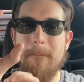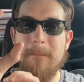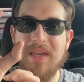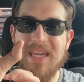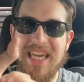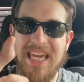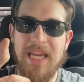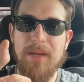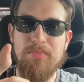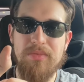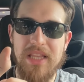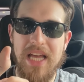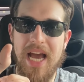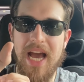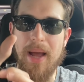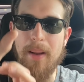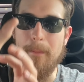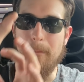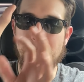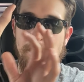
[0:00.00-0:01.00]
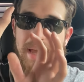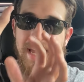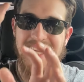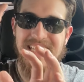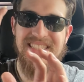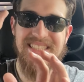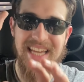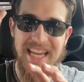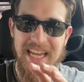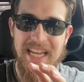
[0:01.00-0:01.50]
Keep that.
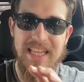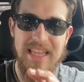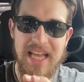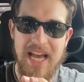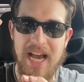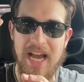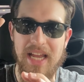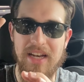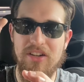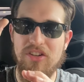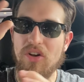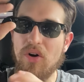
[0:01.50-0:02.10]
Maintain that.